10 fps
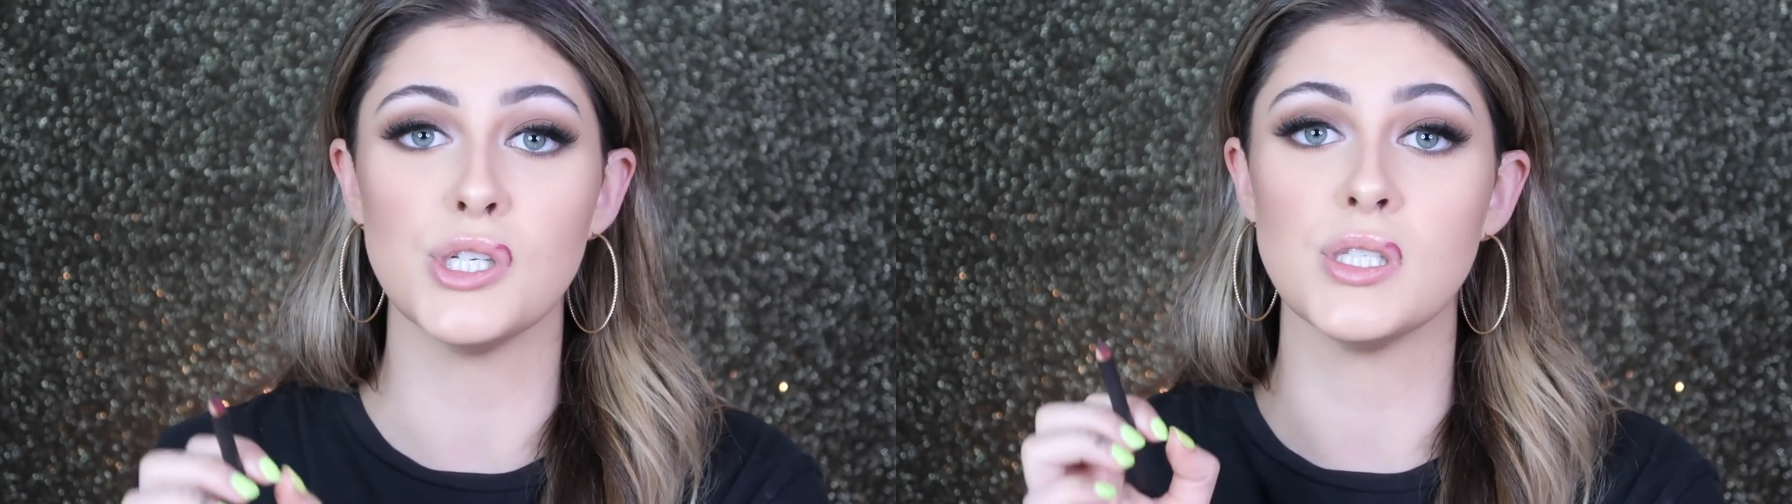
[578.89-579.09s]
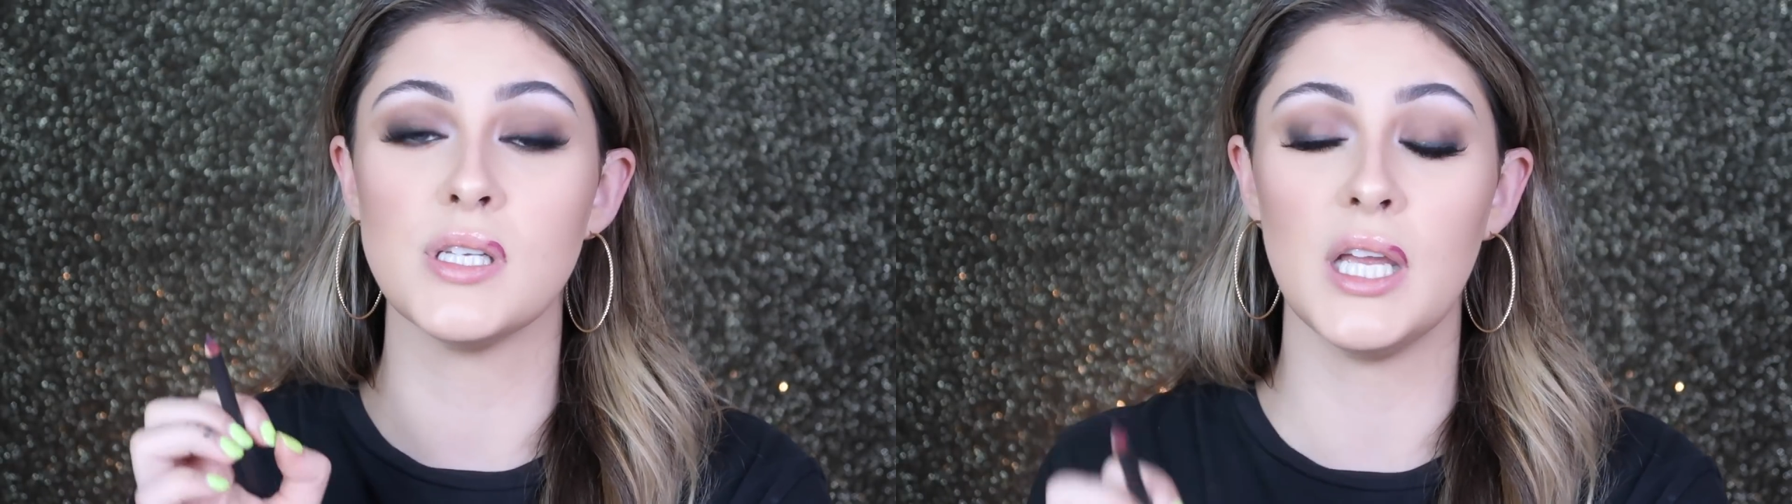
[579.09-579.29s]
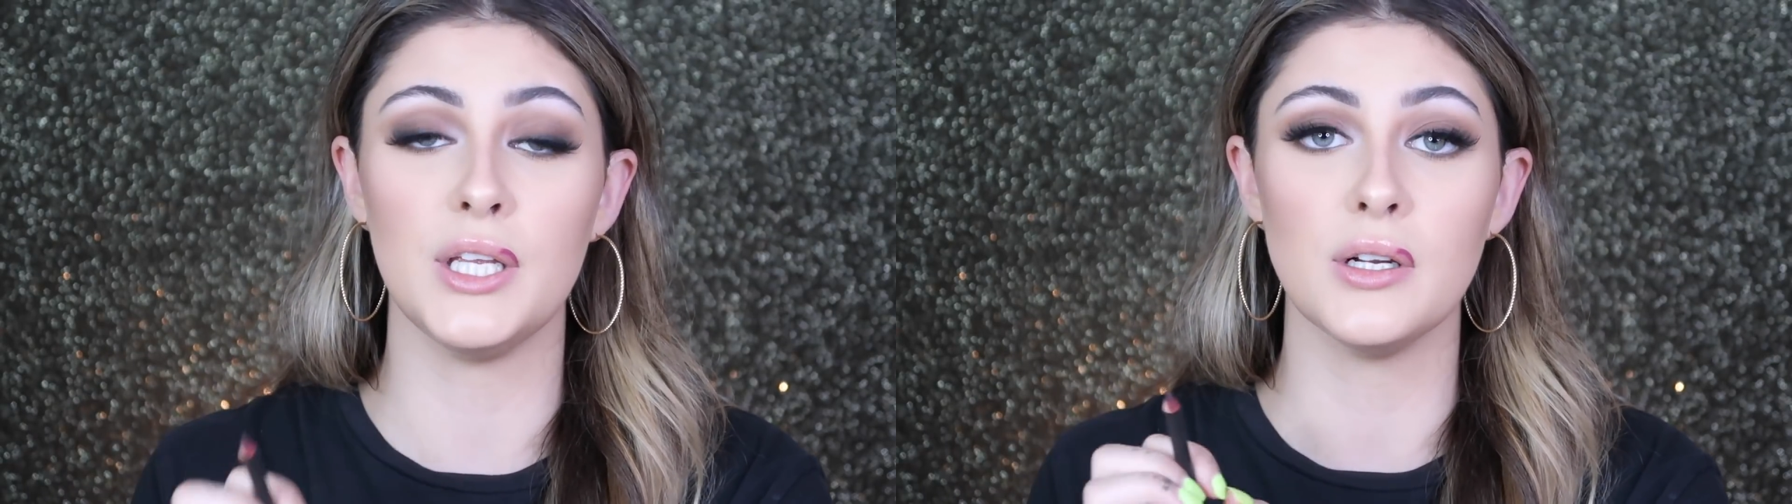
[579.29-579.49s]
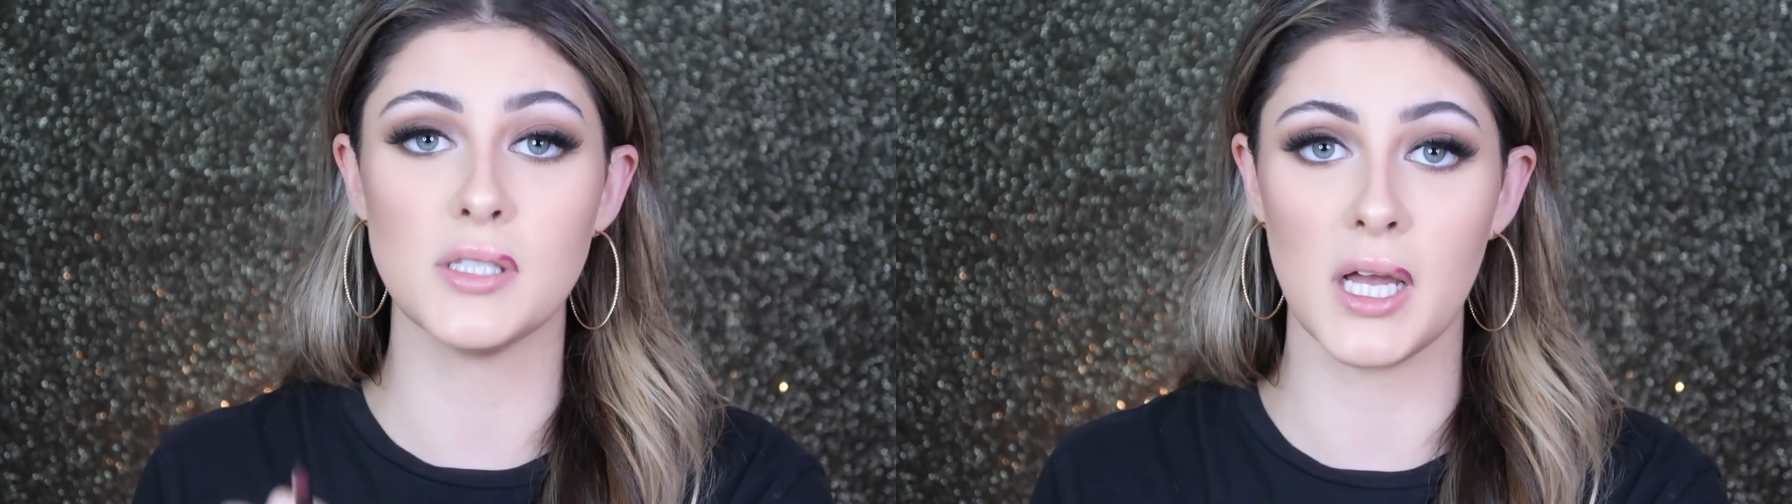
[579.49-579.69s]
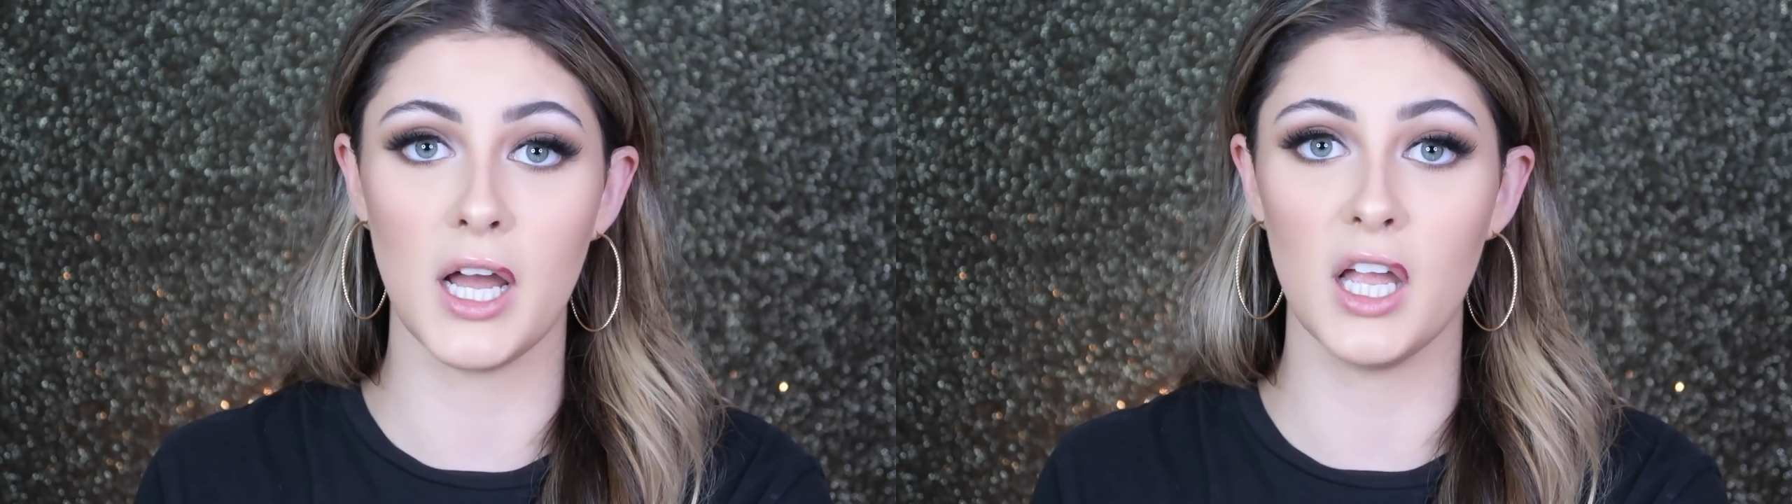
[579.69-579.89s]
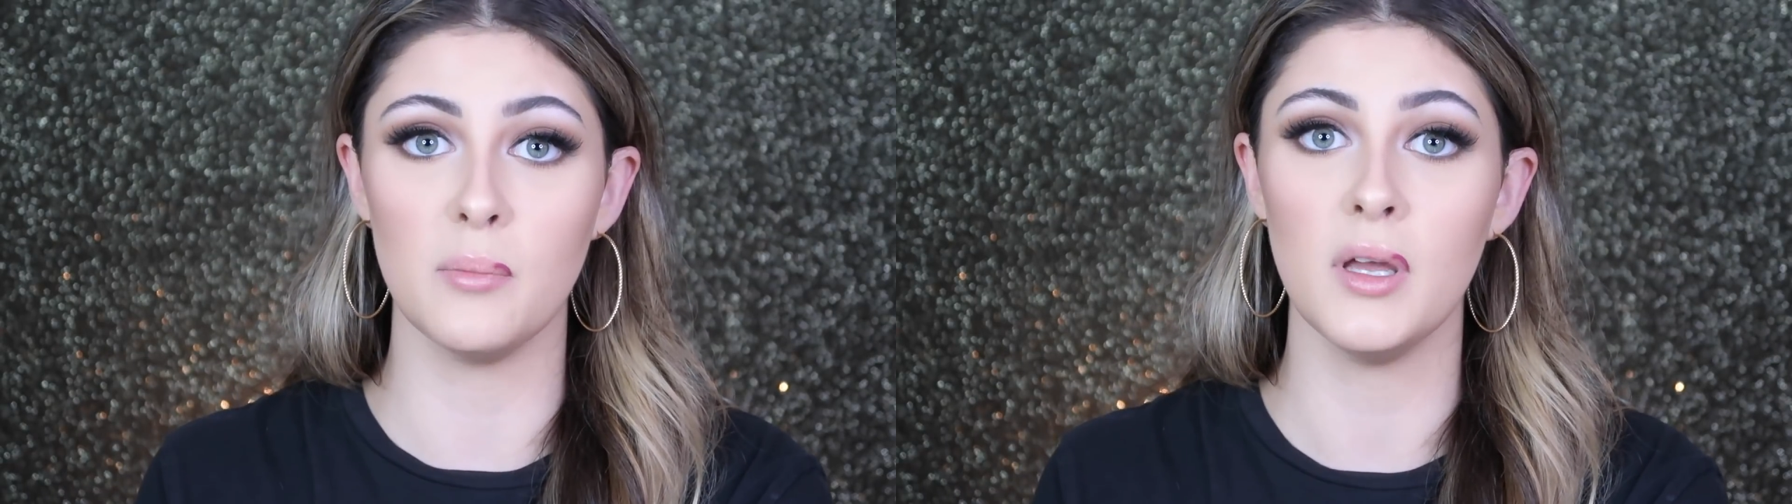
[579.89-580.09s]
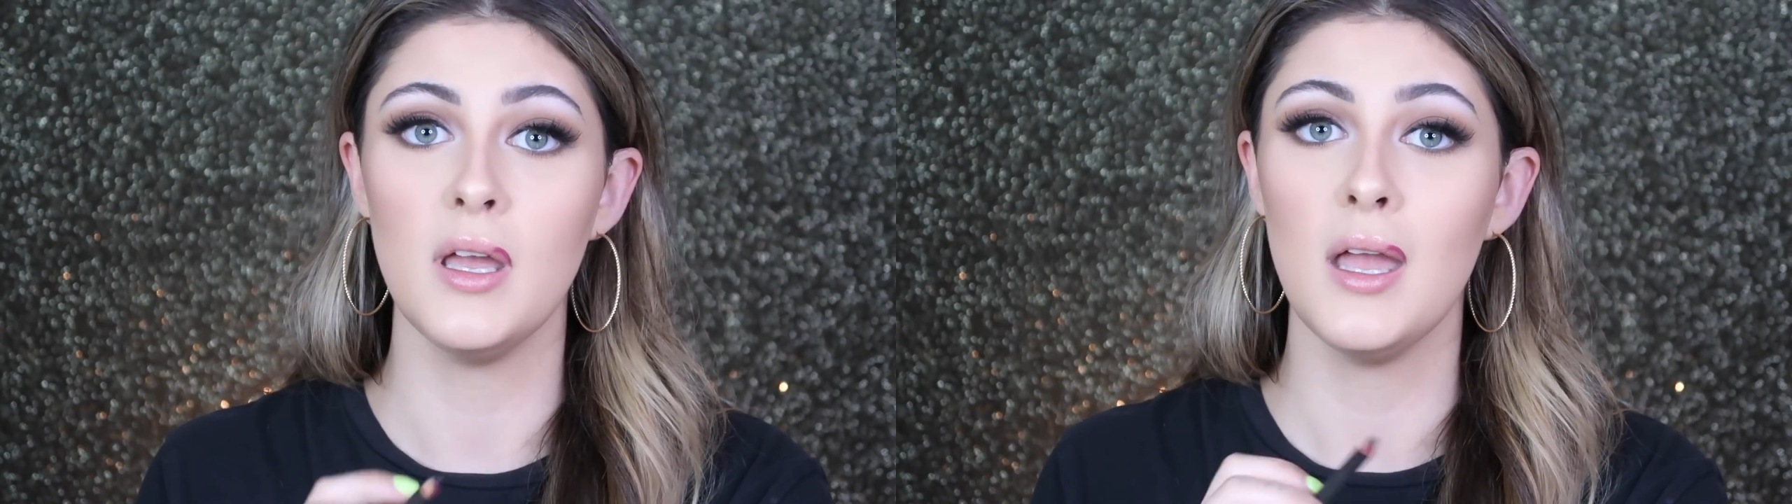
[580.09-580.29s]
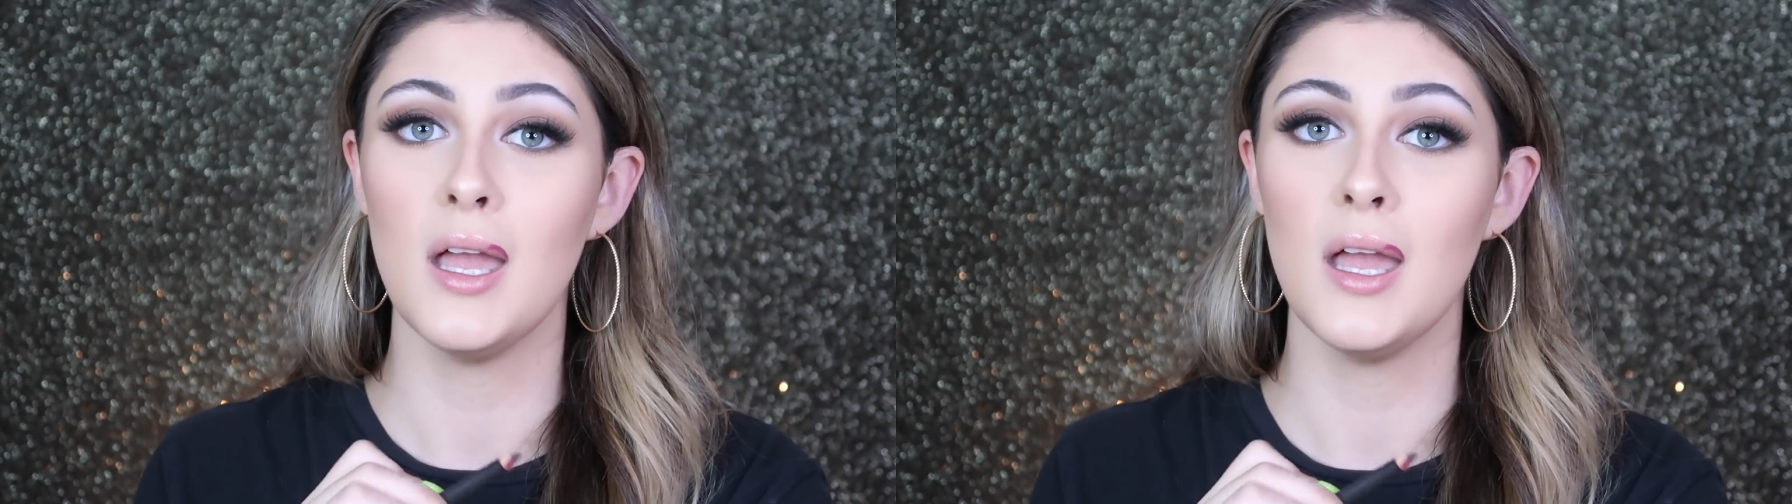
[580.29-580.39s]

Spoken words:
Just take your time.